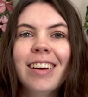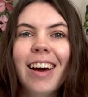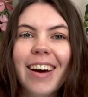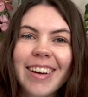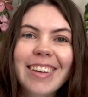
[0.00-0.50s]

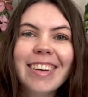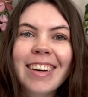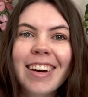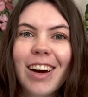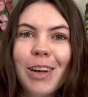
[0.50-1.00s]
Hi,
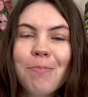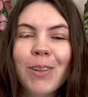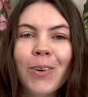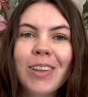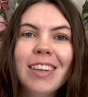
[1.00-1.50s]
I'm
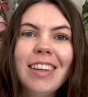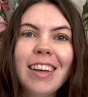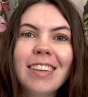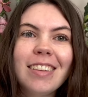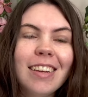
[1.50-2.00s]
Lola,
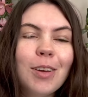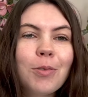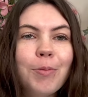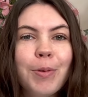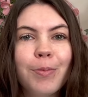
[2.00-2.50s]
and today I'm
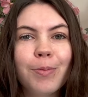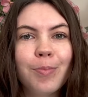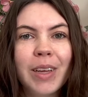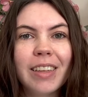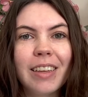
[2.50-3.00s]
going to be
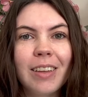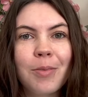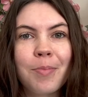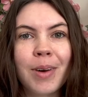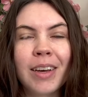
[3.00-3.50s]
making
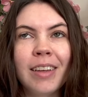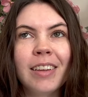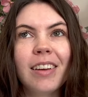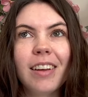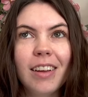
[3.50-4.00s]
my
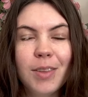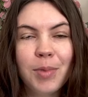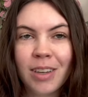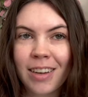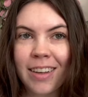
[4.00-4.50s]

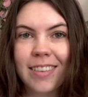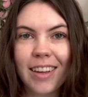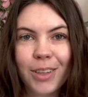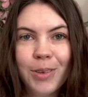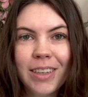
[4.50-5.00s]
husband and I's
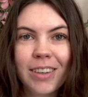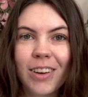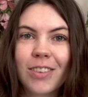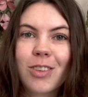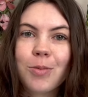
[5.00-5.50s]
Halloween
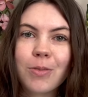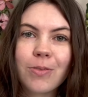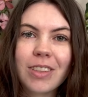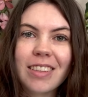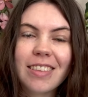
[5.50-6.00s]
costumes
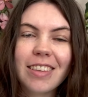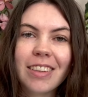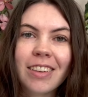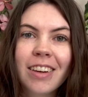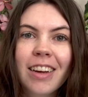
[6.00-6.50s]
for this
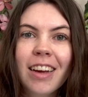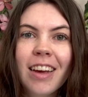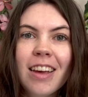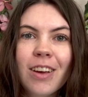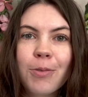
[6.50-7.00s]
year.
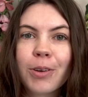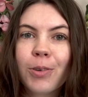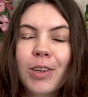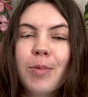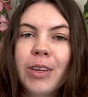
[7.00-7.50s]
We're
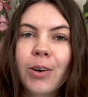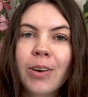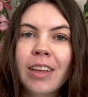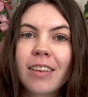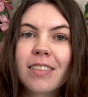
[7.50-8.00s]
going to be
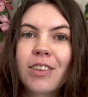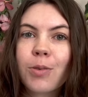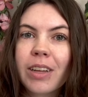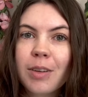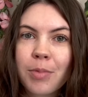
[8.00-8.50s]
going as the
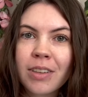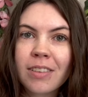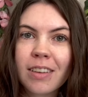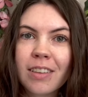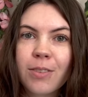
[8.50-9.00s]
Twilight
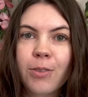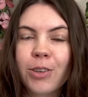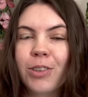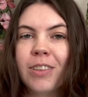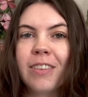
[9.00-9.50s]
Princess
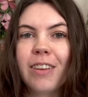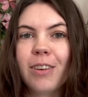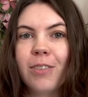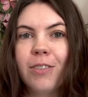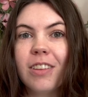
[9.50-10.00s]
versions
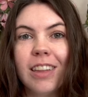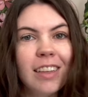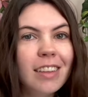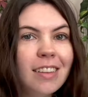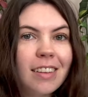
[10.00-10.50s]
of
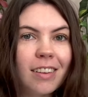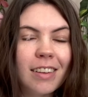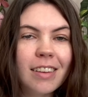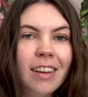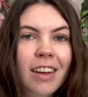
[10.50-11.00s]
Link and
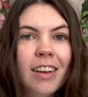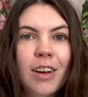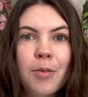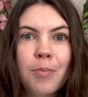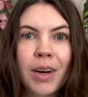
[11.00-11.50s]
Zelda.
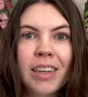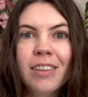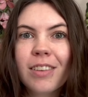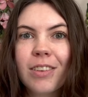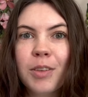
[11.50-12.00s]

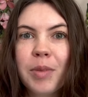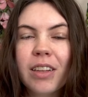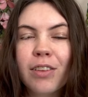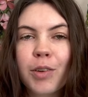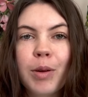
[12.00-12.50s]
Mine's going to be a
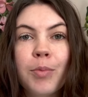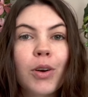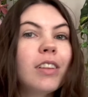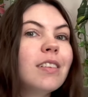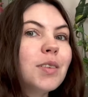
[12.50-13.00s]
little bit more
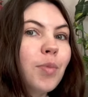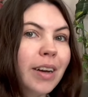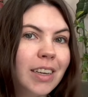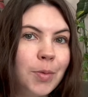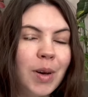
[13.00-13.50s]

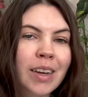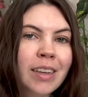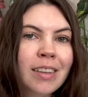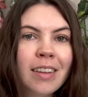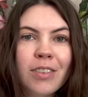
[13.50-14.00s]
inspired
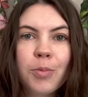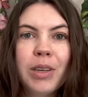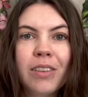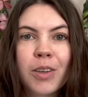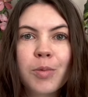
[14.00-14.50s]
by, his will be
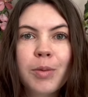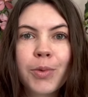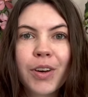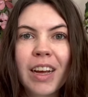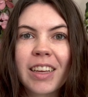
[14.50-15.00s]
a little bit
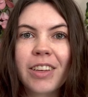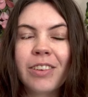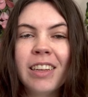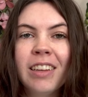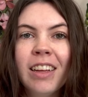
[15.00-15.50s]
more
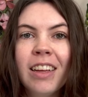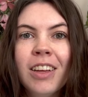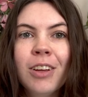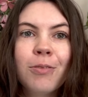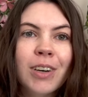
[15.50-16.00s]
accurate.
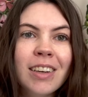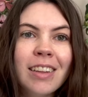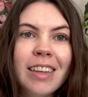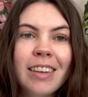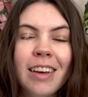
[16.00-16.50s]

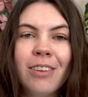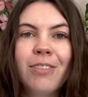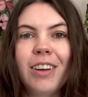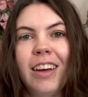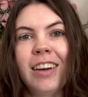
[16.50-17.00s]
Funnily
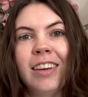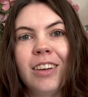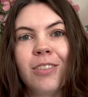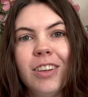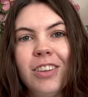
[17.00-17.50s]
enough, I
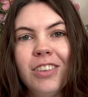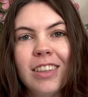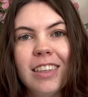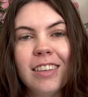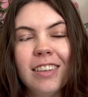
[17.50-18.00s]

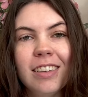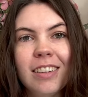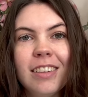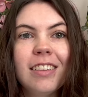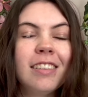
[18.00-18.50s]
originally
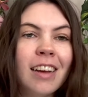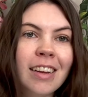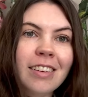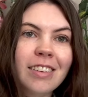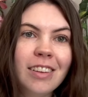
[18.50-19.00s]

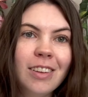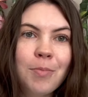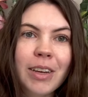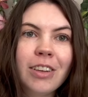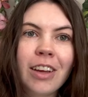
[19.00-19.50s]
designed
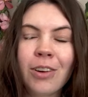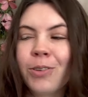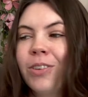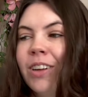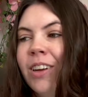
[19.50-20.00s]
my
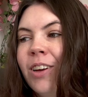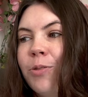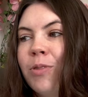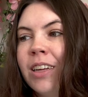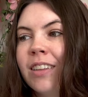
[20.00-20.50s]
gown
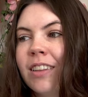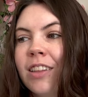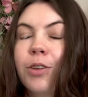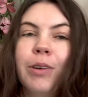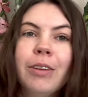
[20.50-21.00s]
with the
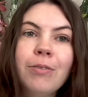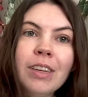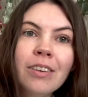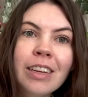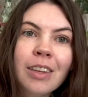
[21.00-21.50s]
Great
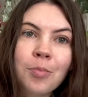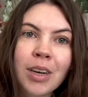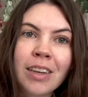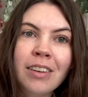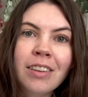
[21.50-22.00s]
Fairy in
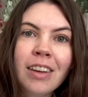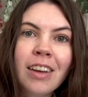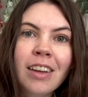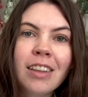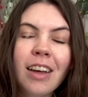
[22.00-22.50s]
mind.
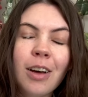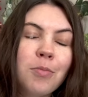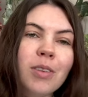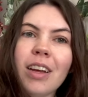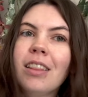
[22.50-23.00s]

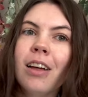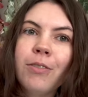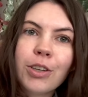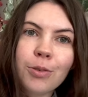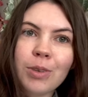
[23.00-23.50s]
I
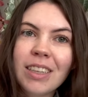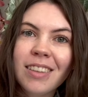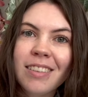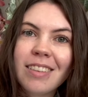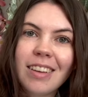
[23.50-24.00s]
loved her wings,